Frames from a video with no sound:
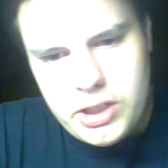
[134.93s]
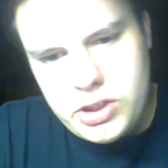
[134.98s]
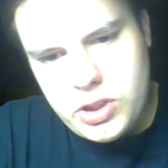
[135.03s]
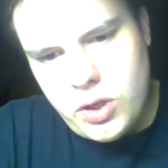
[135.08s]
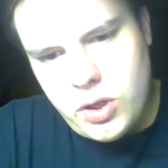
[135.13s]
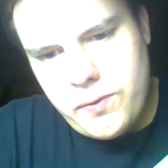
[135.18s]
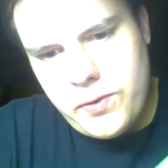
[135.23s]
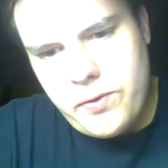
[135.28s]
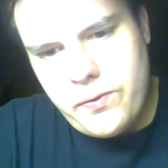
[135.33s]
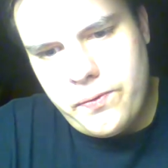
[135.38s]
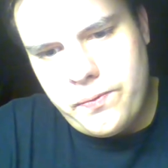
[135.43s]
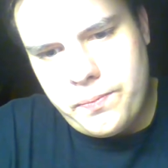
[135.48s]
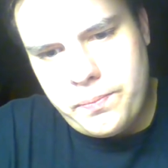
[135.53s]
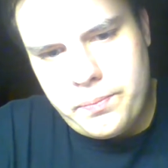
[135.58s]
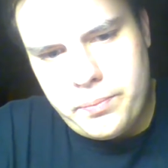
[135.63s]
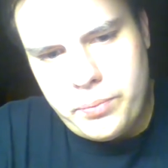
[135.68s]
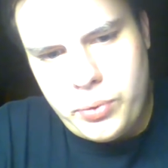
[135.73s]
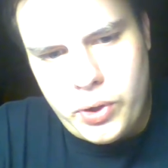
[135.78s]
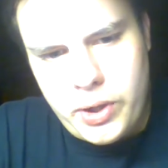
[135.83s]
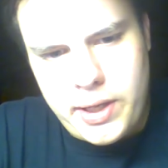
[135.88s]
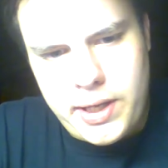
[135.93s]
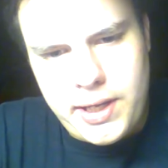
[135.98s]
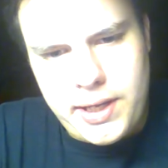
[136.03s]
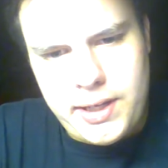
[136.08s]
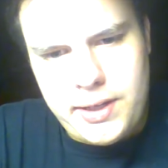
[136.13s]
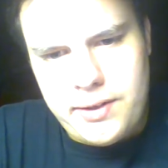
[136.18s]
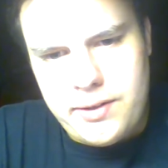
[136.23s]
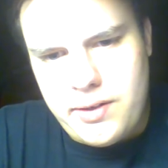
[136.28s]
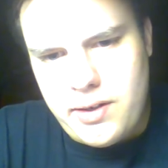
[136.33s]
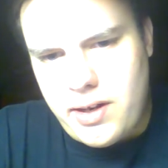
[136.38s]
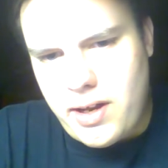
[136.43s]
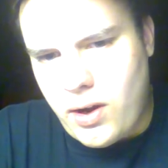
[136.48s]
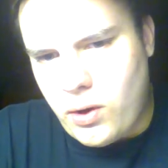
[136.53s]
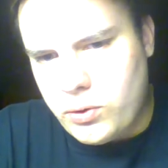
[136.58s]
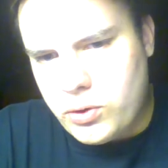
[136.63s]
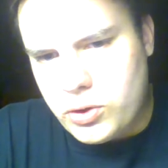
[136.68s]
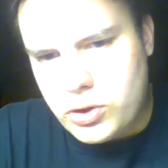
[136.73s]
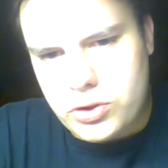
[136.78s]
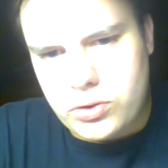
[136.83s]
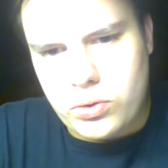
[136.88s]
So if you've played
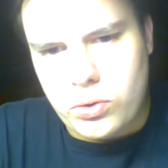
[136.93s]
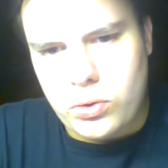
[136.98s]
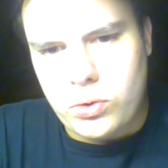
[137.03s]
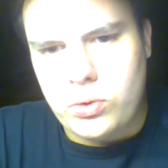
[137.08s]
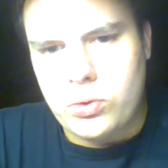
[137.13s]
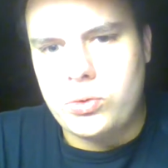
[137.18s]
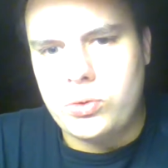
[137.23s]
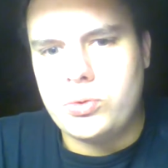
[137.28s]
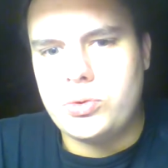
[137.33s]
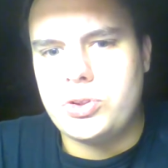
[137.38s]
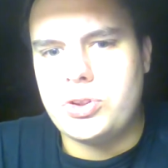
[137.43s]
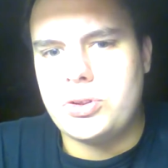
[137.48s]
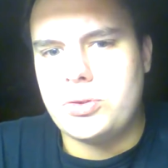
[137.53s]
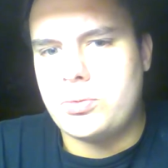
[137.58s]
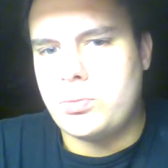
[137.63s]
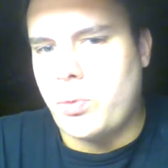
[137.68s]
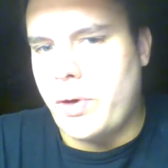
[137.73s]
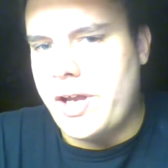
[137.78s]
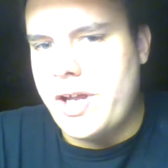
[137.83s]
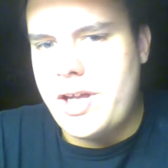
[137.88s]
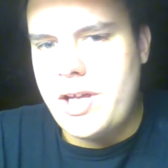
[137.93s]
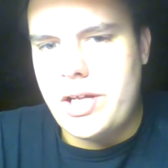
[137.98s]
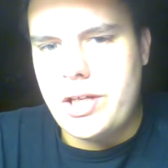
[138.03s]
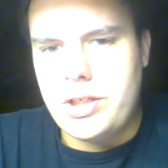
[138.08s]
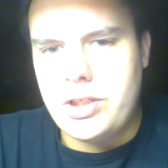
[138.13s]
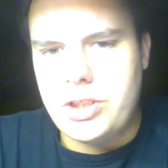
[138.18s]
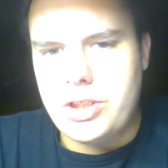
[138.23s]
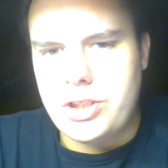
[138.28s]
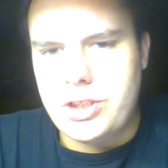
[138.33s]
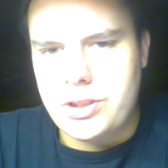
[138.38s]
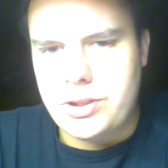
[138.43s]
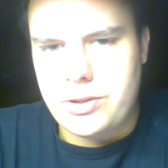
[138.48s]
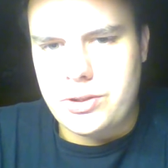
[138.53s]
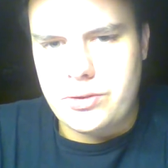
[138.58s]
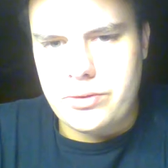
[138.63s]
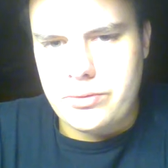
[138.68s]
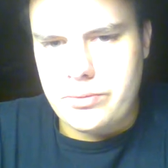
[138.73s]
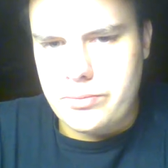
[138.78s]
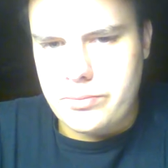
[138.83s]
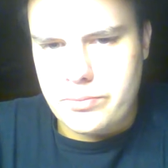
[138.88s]
Elder Scrolls, Rage,
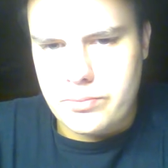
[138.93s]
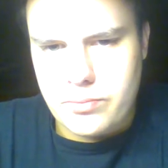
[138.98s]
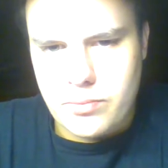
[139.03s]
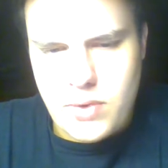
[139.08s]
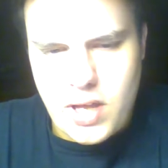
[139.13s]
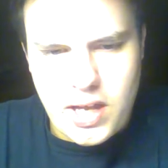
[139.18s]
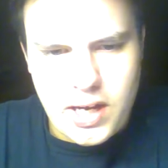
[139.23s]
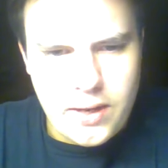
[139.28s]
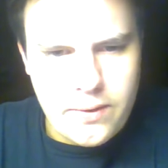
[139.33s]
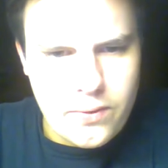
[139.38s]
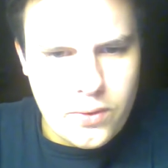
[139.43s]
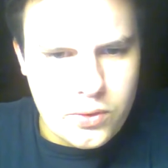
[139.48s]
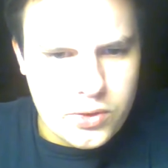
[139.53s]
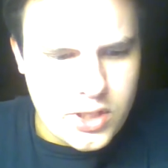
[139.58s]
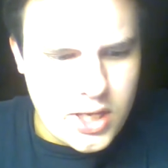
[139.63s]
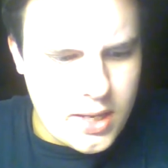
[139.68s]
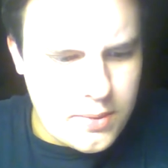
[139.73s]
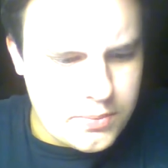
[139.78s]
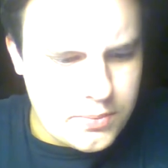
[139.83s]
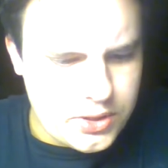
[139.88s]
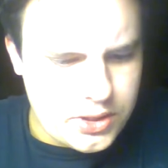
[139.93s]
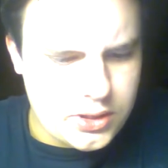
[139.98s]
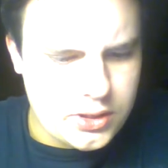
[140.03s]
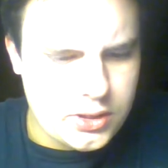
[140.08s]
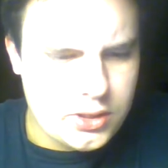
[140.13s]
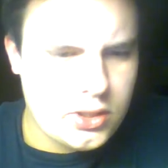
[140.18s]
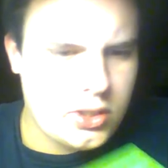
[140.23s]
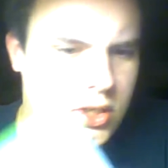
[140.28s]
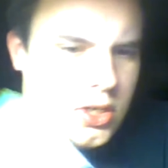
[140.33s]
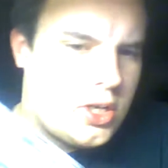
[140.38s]
any of those games,